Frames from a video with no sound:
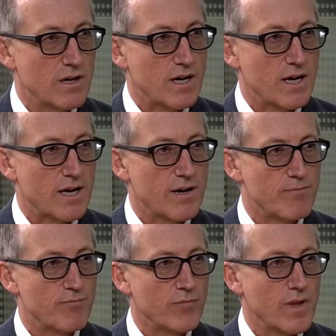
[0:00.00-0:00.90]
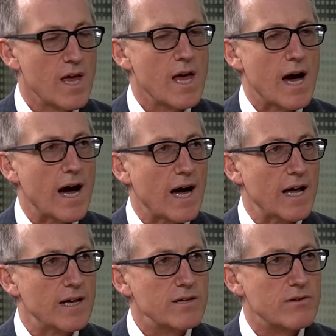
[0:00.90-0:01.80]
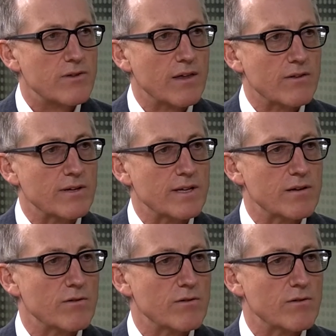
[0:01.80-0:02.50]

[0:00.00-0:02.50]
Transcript: I like to think that